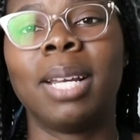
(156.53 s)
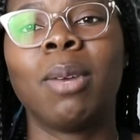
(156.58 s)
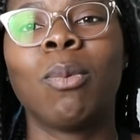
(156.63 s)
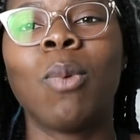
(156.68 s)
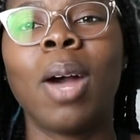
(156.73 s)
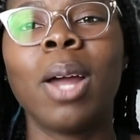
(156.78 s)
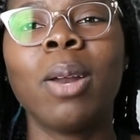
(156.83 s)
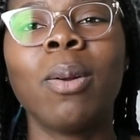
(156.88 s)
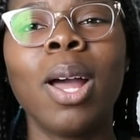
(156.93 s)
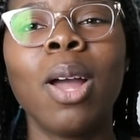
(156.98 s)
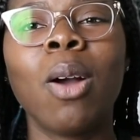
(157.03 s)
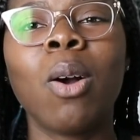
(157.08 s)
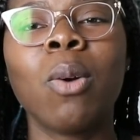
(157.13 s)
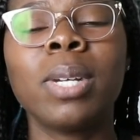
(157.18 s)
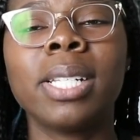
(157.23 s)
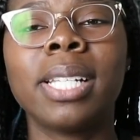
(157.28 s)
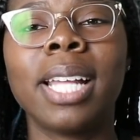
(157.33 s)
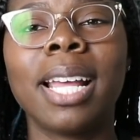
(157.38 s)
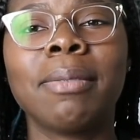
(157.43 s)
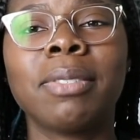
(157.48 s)
Why do I
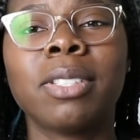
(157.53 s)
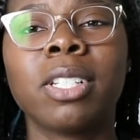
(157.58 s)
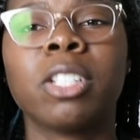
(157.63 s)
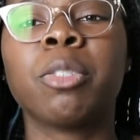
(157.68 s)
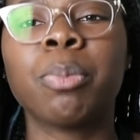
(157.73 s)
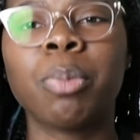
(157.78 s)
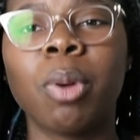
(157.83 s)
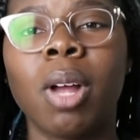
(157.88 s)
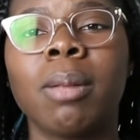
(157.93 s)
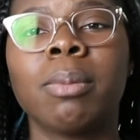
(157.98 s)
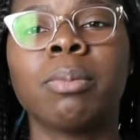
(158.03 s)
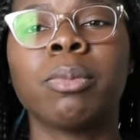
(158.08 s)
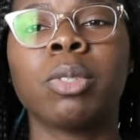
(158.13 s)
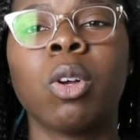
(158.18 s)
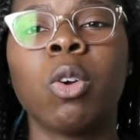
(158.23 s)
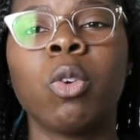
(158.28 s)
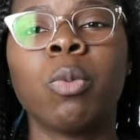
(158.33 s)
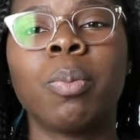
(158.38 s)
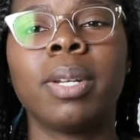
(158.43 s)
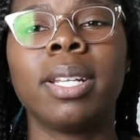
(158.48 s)
always have such problems
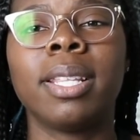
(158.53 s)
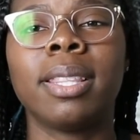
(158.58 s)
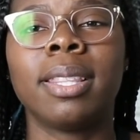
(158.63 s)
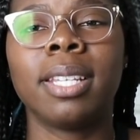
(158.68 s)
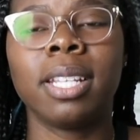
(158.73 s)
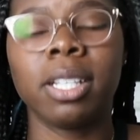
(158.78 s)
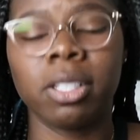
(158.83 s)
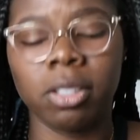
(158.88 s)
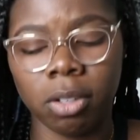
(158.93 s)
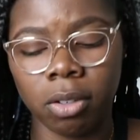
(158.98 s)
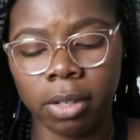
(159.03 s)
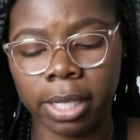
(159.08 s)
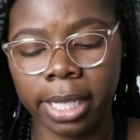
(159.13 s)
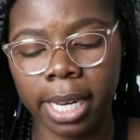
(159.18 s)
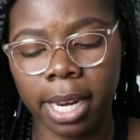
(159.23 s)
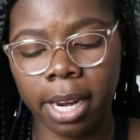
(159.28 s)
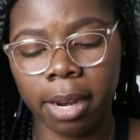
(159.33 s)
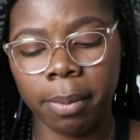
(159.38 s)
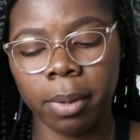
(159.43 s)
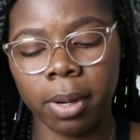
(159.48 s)
opening things on
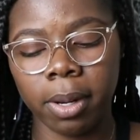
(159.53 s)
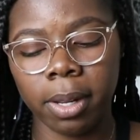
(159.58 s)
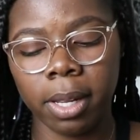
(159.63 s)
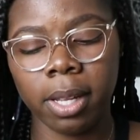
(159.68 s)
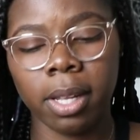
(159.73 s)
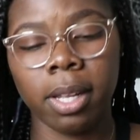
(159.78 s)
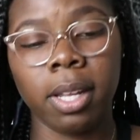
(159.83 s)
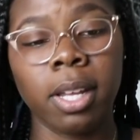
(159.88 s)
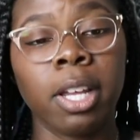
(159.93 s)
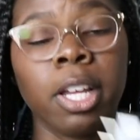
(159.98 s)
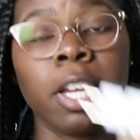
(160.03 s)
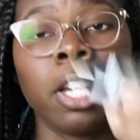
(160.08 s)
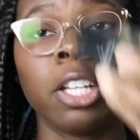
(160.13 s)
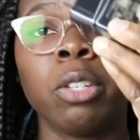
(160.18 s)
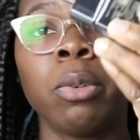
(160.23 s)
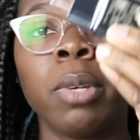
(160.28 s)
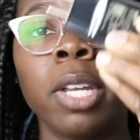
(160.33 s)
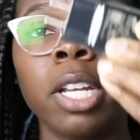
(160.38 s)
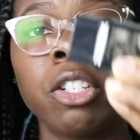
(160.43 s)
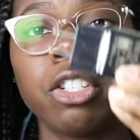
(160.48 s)
camera?
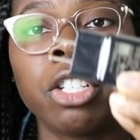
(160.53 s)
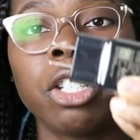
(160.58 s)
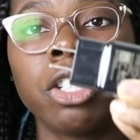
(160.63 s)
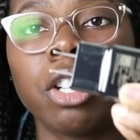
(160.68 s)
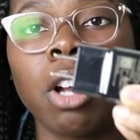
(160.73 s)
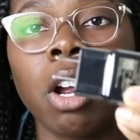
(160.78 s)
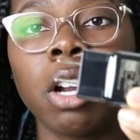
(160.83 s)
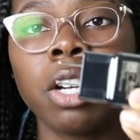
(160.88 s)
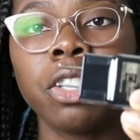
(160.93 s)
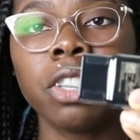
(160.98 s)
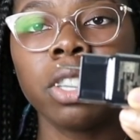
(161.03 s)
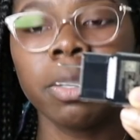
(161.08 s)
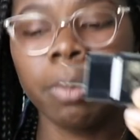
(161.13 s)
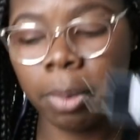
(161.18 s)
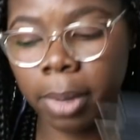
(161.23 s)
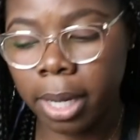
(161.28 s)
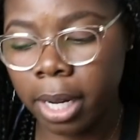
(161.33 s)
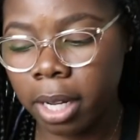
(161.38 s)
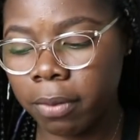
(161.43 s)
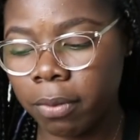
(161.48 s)
You get your charging
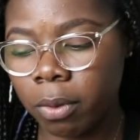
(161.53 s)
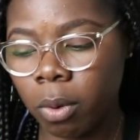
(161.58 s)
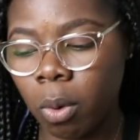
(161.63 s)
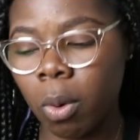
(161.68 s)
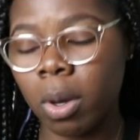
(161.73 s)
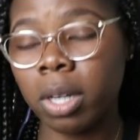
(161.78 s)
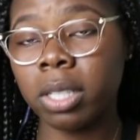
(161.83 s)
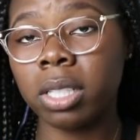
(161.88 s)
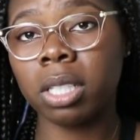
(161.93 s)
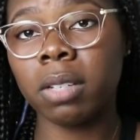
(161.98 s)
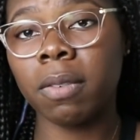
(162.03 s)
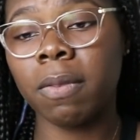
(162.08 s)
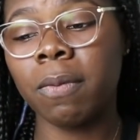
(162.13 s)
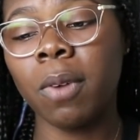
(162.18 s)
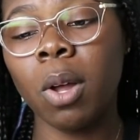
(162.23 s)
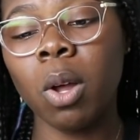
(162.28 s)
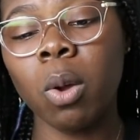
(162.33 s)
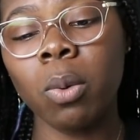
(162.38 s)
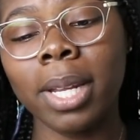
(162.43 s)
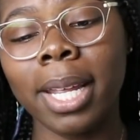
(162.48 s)
brick. Of course, the
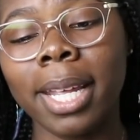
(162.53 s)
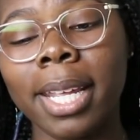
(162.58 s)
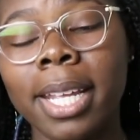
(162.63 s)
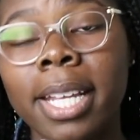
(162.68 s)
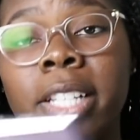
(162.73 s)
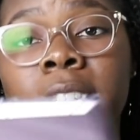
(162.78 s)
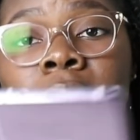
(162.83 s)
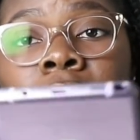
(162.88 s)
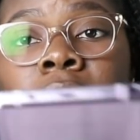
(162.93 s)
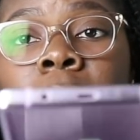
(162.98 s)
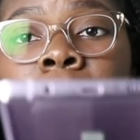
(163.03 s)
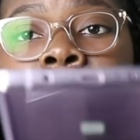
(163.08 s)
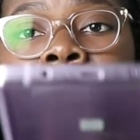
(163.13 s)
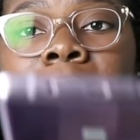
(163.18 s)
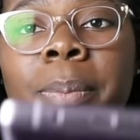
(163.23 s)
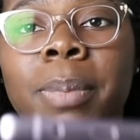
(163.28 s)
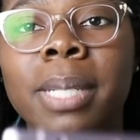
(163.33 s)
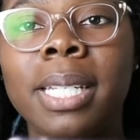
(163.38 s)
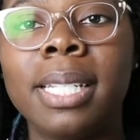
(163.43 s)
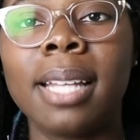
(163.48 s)
phone is
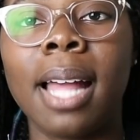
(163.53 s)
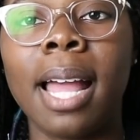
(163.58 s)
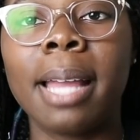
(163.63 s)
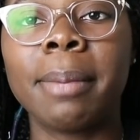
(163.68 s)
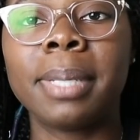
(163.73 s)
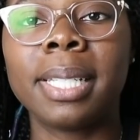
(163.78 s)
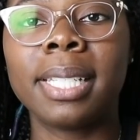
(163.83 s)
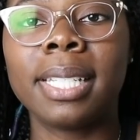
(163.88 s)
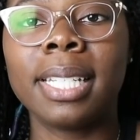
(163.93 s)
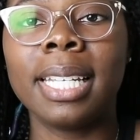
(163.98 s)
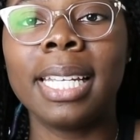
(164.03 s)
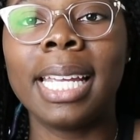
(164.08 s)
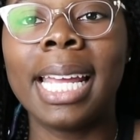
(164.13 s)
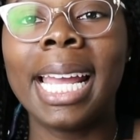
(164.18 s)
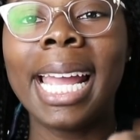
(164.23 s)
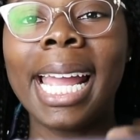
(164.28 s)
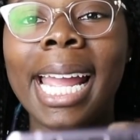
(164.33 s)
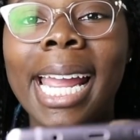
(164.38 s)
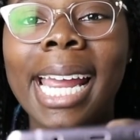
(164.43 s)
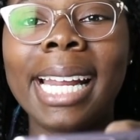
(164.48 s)
USB Type-C
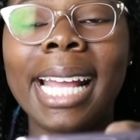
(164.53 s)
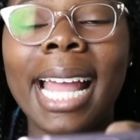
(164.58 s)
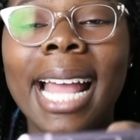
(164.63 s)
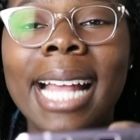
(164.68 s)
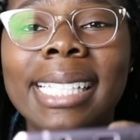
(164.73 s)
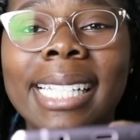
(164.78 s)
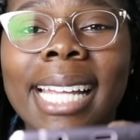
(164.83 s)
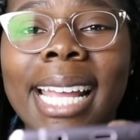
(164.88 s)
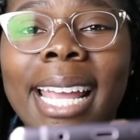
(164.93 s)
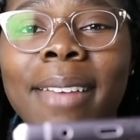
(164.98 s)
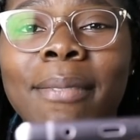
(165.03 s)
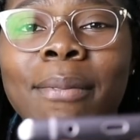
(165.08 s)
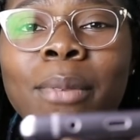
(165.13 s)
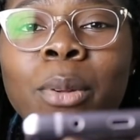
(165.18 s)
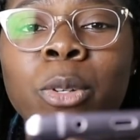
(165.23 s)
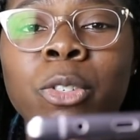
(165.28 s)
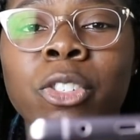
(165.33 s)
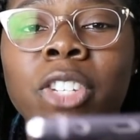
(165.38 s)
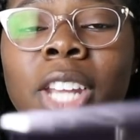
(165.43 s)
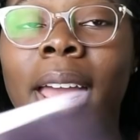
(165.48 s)
and it has a
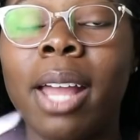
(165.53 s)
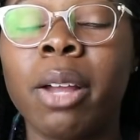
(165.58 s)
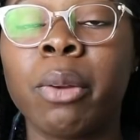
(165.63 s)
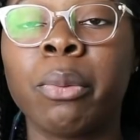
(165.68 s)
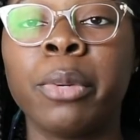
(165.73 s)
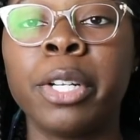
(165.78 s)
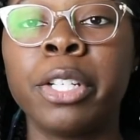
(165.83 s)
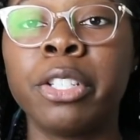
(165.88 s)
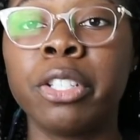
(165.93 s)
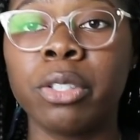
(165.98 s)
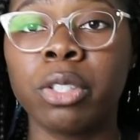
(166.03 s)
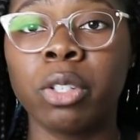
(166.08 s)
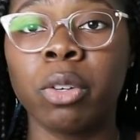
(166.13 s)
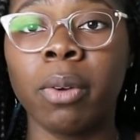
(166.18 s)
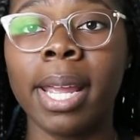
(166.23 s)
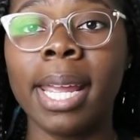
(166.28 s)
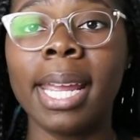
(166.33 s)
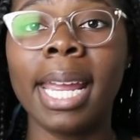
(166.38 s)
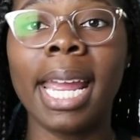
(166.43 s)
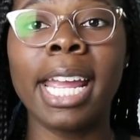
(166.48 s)
headphone jack, which is
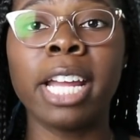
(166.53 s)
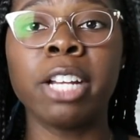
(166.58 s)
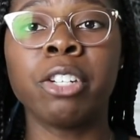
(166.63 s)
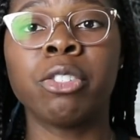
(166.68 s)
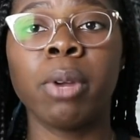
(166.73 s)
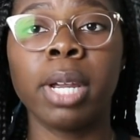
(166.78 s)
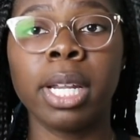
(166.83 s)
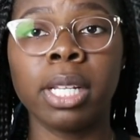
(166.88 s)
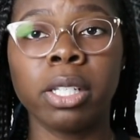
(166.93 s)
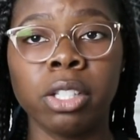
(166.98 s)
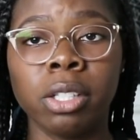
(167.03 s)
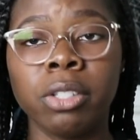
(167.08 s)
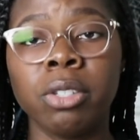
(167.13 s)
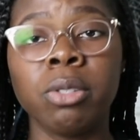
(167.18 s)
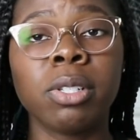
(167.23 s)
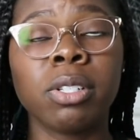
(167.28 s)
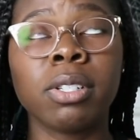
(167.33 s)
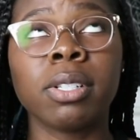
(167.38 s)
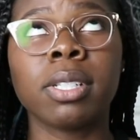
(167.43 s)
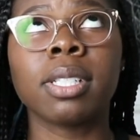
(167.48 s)
great. Android
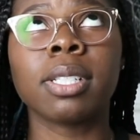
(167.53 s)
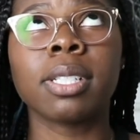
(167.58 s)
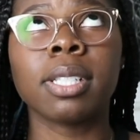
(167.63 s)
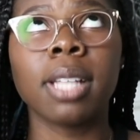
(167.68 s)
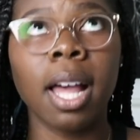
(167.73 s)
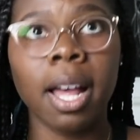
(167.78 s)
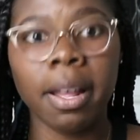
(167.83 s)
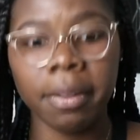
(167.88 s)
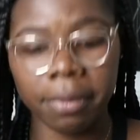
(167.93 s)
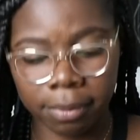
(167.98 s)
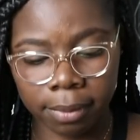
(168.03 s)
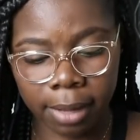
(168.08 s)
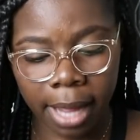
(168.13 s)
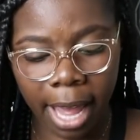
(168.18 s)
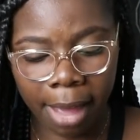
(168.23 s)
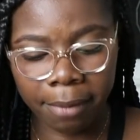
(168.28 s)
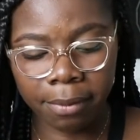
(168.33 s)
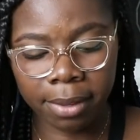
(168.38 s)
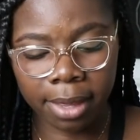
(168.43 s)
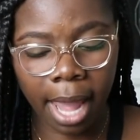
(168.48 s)
users love
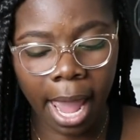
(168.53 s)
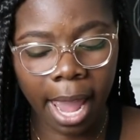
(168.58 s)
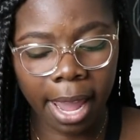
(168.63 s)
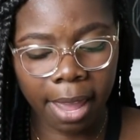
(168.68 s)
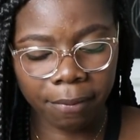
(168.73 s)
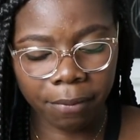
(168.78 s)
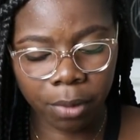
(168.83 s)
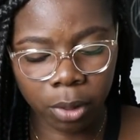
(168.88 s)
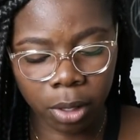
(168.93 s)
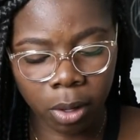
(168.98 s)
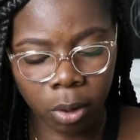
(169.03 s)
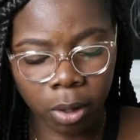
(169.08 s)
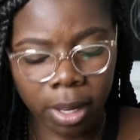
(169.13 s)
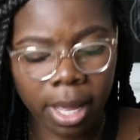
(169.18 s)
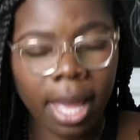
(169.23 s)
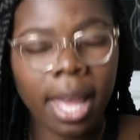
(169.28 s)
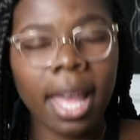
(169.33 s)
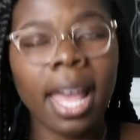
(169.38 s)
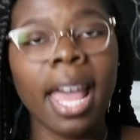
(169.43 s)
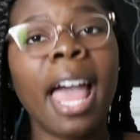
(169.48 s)
having that,
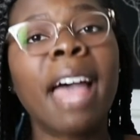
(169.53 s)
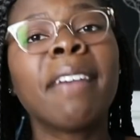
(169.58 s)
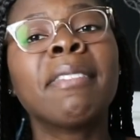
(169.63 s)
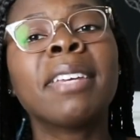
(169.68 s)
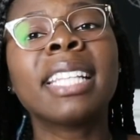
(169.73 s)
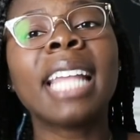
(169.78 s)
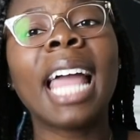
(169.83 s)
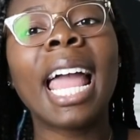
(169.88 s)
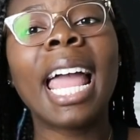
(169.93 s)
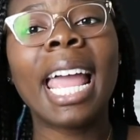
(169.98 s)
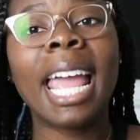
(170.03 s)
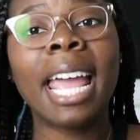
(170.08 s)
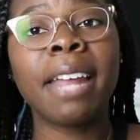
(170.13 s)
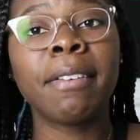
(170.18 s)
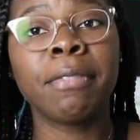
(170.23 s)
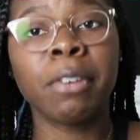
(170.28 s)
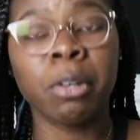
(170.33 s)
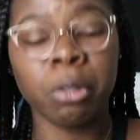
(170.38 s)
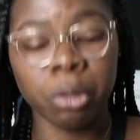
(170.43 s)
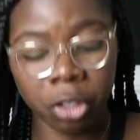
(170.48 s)
having that
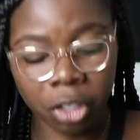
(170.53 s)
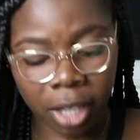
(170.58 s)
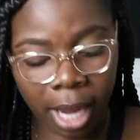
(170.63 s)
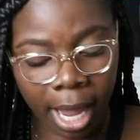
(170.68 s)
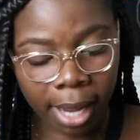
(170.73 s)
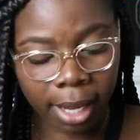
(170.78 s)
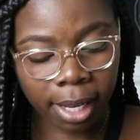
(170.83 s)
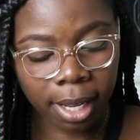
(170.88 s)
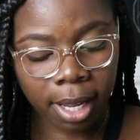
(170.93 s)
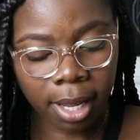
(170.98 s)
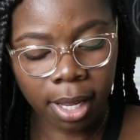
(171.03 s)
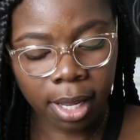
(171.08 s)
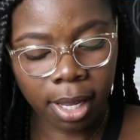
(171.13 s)
headphone jack.